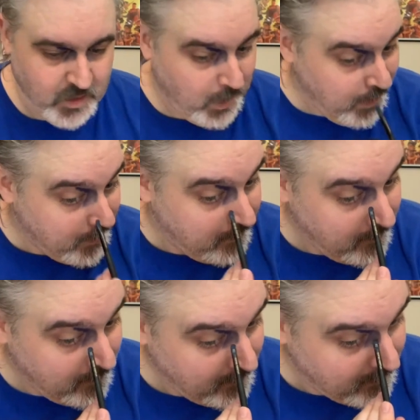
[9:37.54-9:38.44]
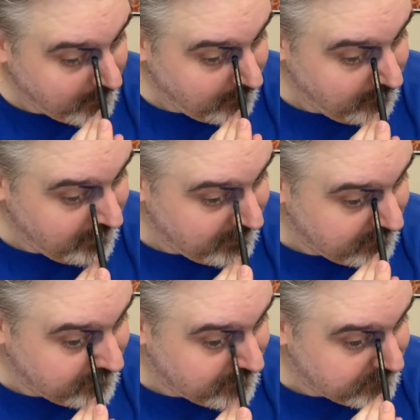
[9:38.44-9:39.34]
Okay, I'm
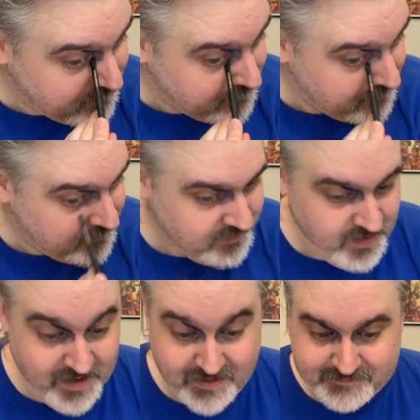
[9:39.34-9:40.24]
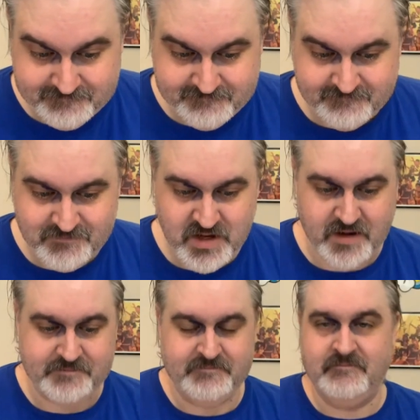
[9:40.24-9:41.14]
liking this. Yeah, yeah,
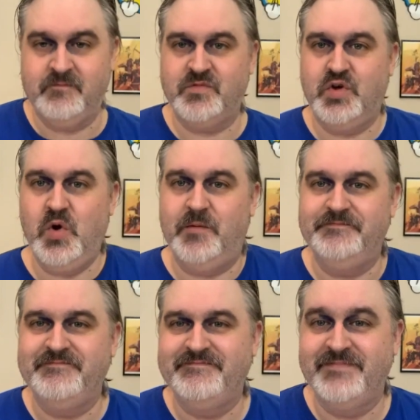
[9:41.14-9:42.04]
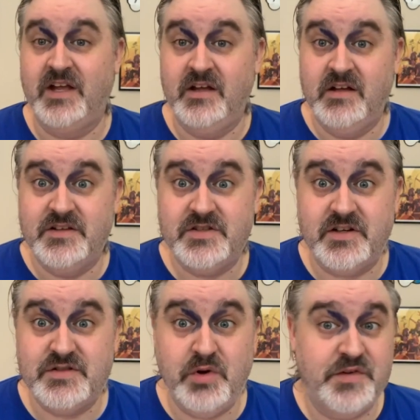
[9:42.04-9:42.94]
cool. So
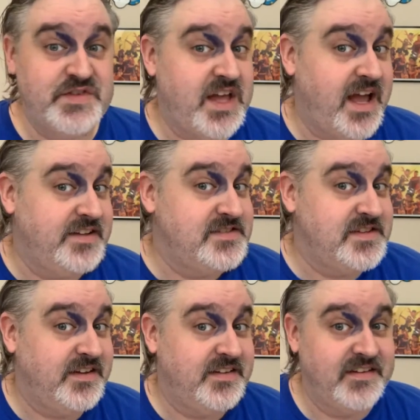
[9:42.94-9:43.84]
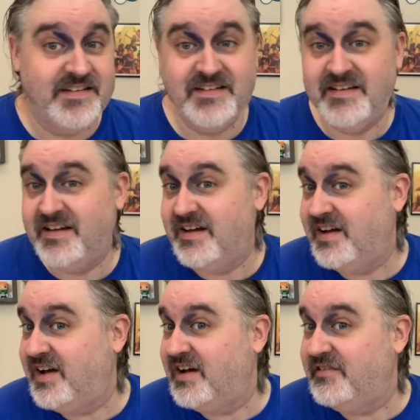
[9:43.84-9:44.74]
there's both sides
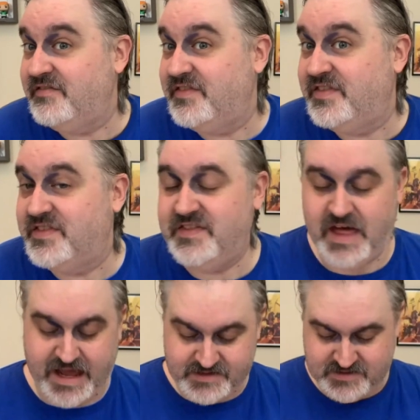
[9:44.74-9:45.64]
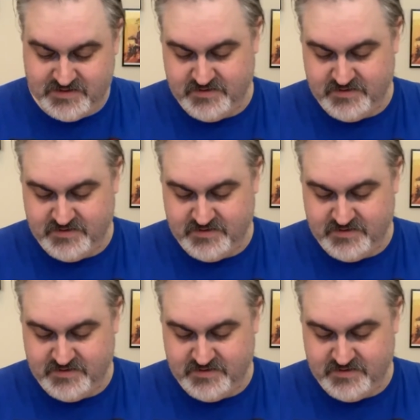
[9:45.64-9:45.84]
of that.